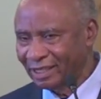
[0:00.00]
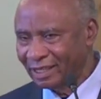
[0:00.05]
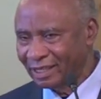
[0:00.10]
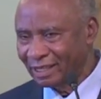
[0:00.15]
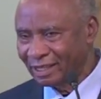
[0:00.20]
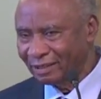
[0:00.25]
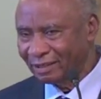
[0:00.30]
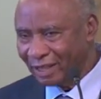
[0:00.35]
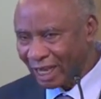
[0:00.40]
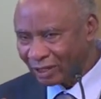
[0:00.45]

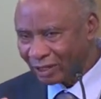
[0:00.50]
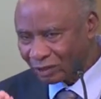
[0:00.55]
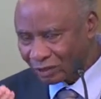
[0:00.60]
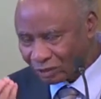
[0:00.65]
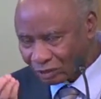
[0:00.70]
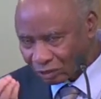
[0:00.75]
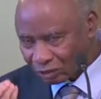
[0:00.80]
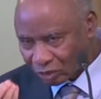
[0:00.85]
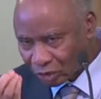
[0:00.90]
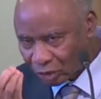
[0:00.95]
that
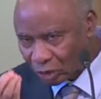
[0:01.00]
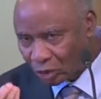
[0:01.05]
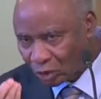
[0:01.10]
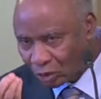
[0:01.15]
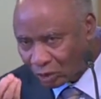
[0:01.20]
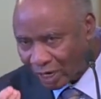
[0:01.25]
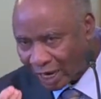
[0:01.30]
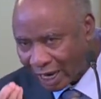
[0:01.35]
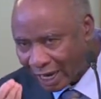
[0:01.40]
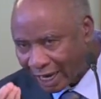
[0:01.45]

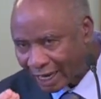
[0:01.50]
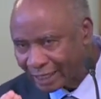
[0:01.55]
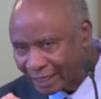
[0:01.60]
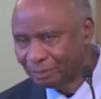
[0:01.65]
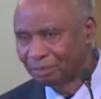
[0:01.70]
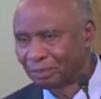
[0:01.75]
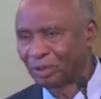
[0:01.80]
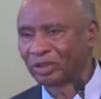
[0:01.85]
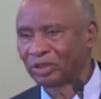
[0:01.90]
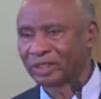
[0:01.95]
you are
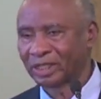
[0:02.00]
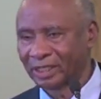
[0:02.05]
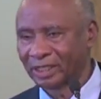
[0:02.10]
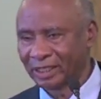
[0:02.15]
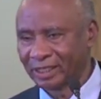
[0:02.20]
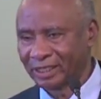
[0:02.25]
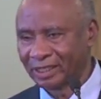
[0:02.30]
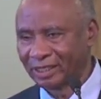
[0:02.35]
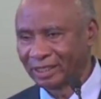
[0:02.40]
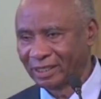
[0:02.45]

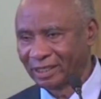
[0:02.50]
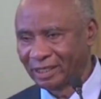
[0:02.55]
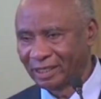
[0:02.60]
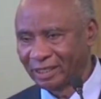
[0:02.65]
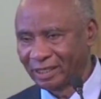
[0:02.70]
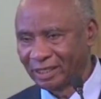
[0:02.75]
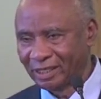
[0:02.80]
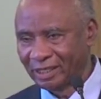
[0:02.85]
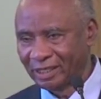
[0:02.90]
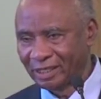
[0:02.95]
important.
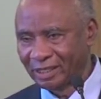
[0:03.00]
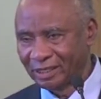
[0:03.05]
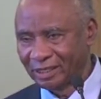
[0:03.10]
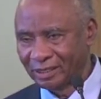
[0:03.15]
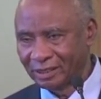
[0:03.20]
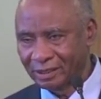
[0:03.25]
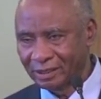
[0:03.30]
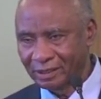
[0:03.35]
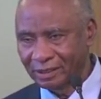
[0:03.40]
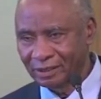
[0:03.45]
Yes.
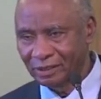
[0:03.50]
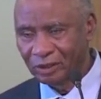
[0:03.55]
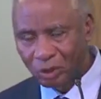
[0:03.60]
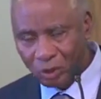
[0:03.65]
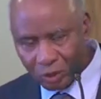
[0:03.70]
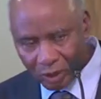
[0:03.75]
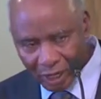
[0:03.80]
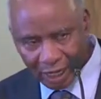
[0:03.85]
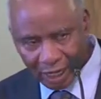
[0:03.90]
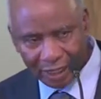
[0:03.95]
Amen.
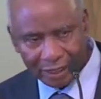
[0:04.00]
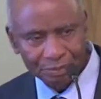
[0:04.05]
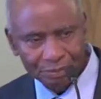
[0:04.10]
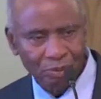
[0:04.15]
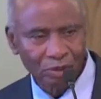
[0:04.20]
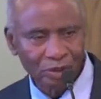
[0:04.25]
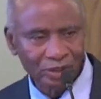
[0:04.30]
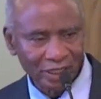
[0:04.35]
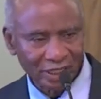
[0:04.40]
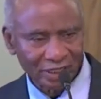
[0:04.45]
You are
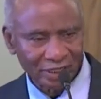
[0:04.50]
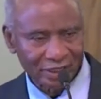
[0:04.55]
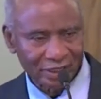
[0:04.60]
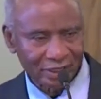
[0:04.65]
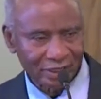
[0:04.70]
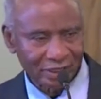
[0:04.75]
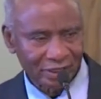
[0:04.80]
important. Right.